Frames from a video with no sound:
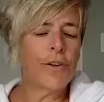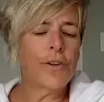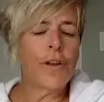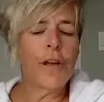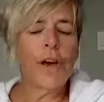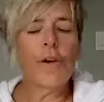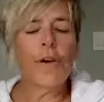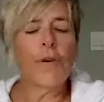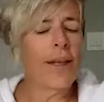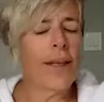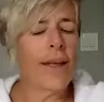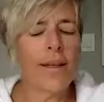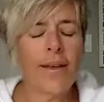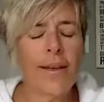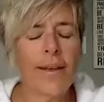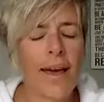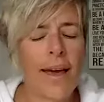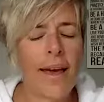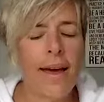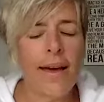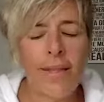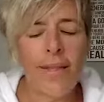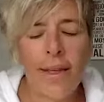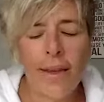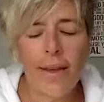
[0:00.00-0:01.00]
No, that
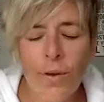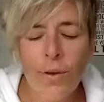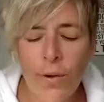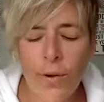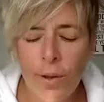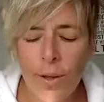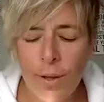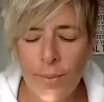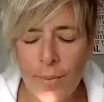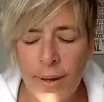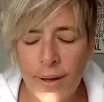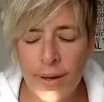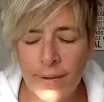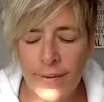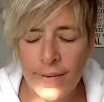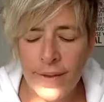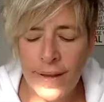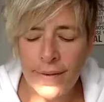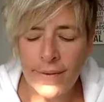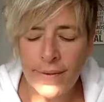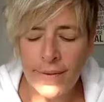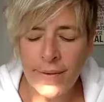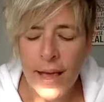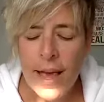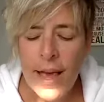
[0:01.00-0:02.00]
totally makes
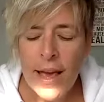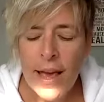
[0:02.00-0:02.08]
sense.